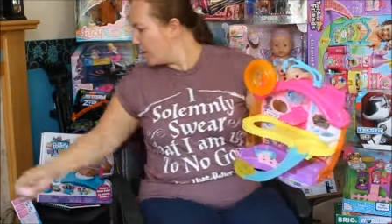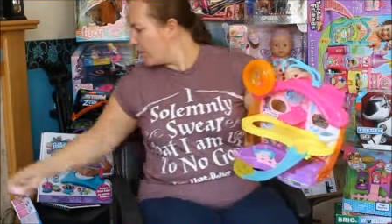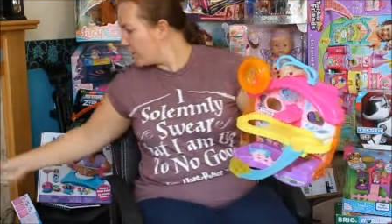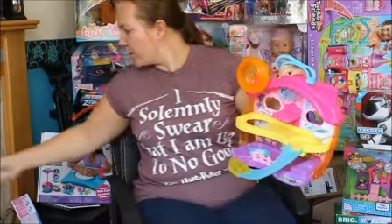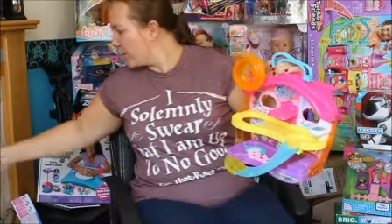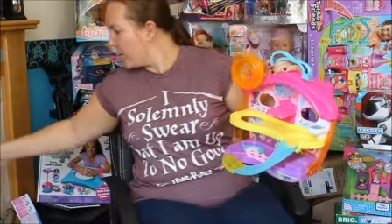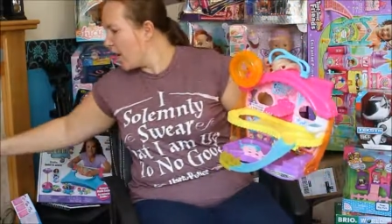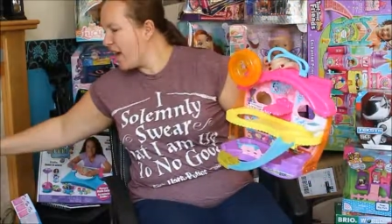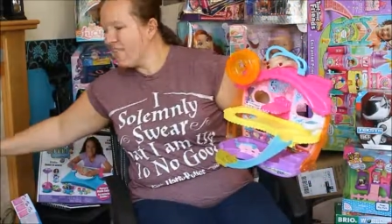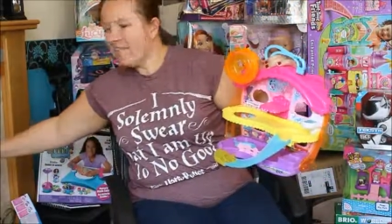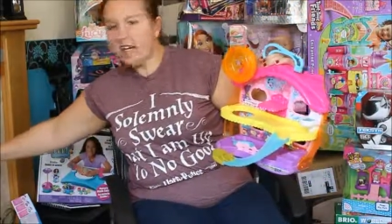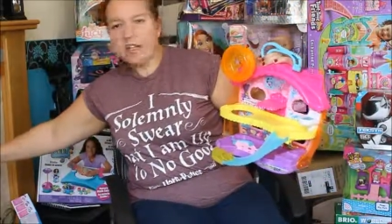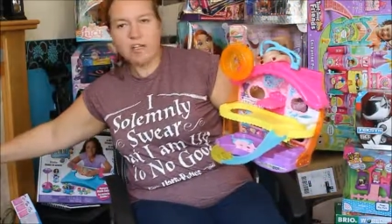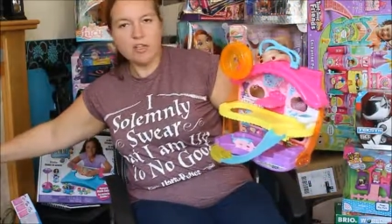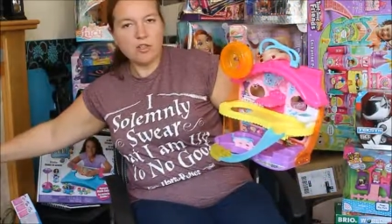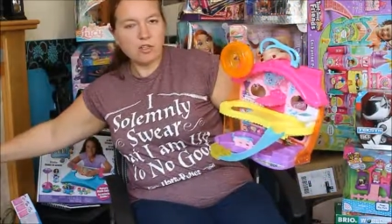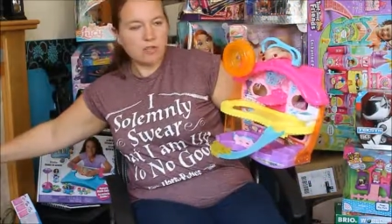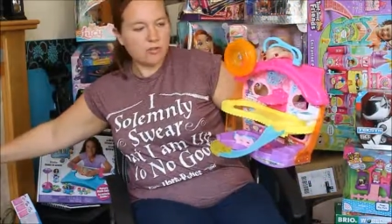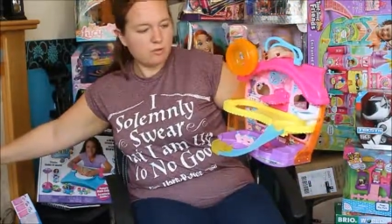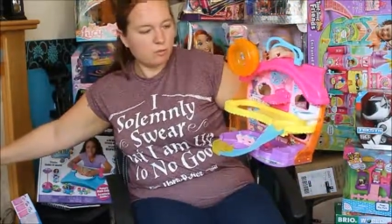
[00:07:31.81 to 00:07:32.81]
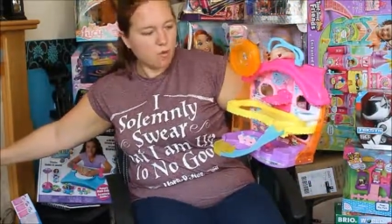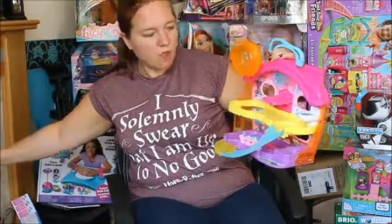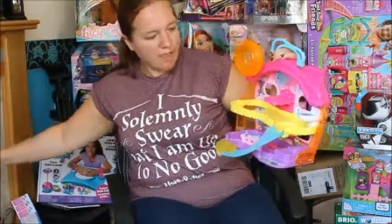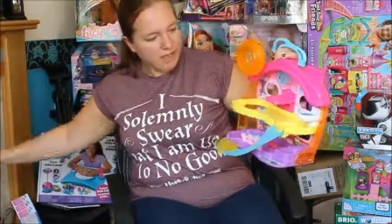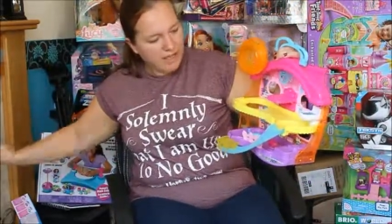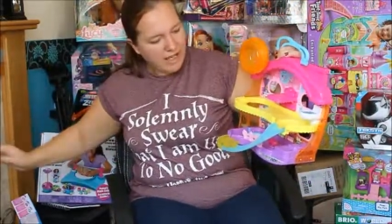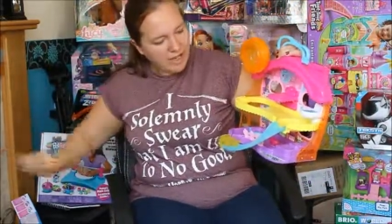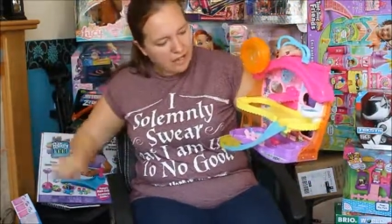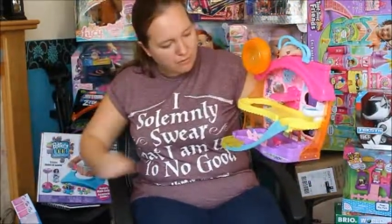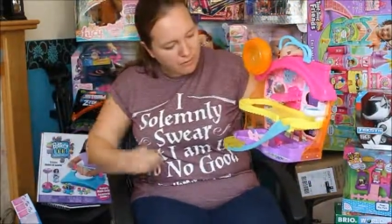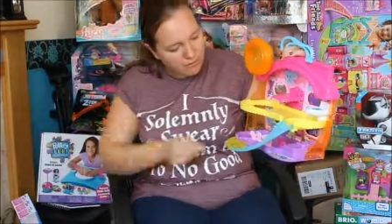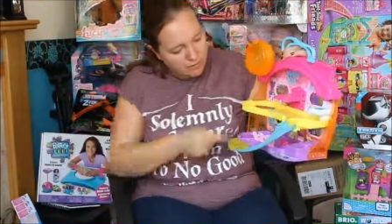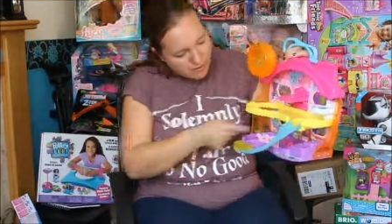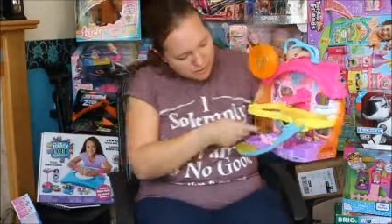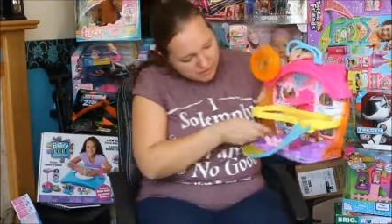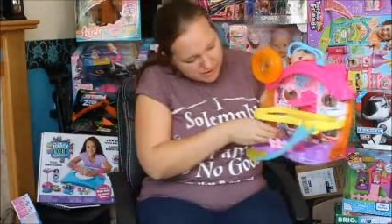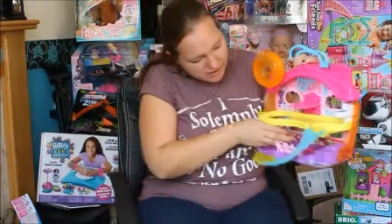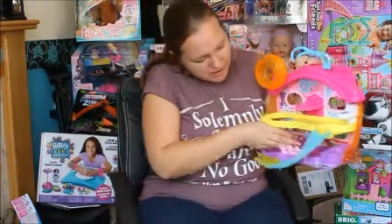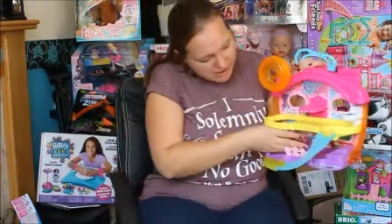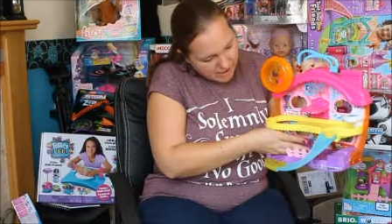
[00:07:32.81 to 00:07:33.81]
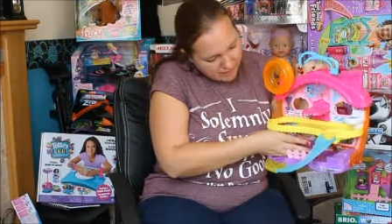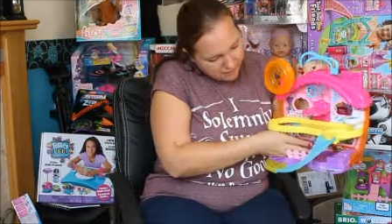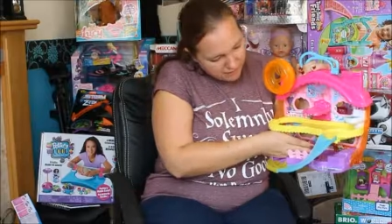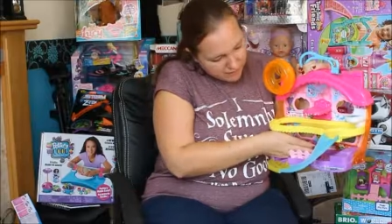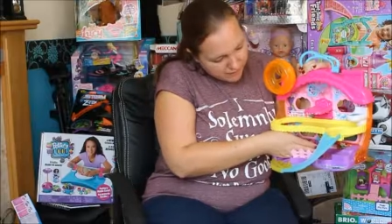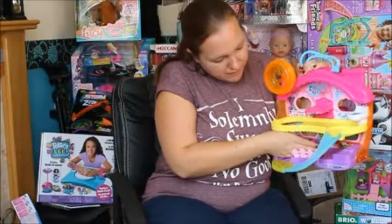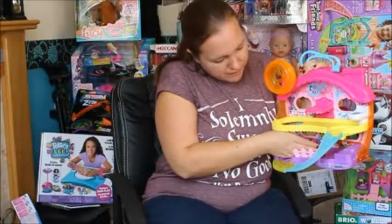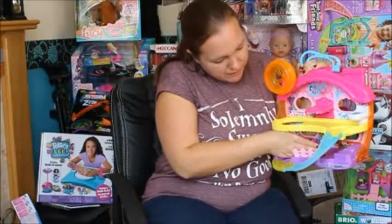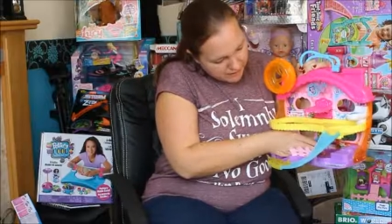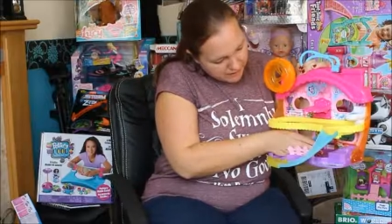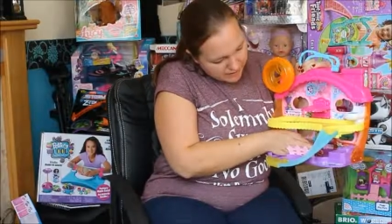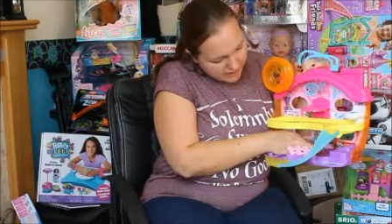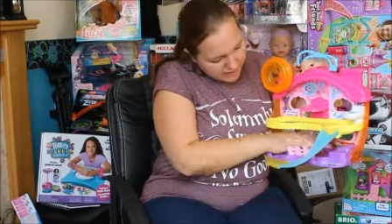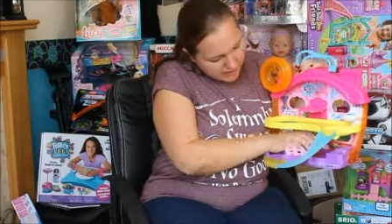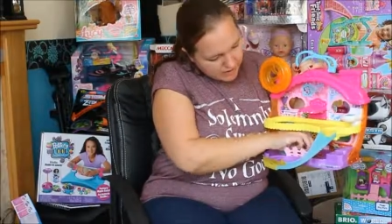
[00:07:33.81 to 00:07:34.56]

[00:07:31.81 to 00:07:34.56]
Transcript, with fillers: So where I couldn't work out that there was sound effects,